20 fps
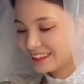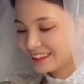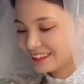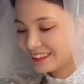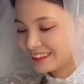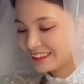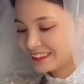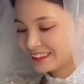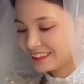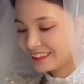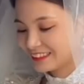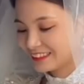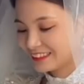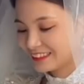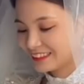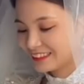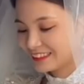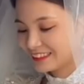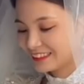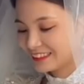
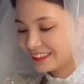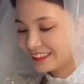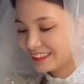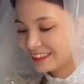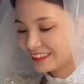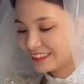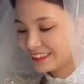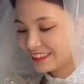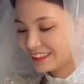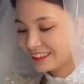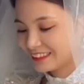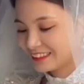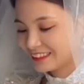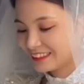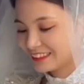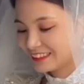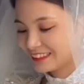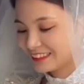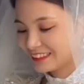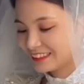
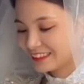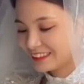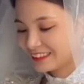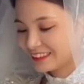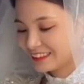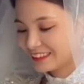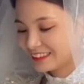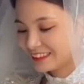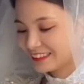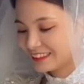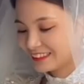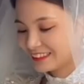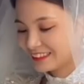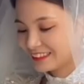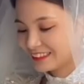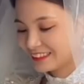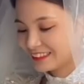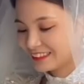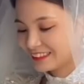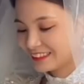
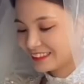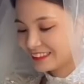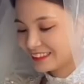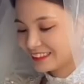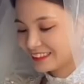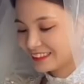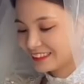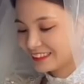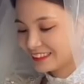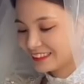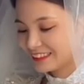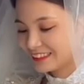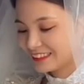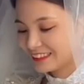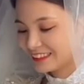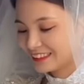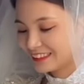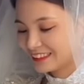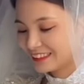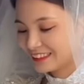
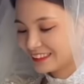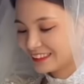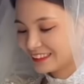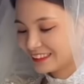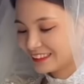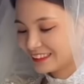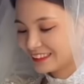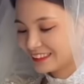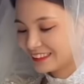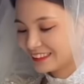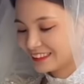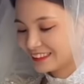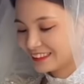This person isn't speaking.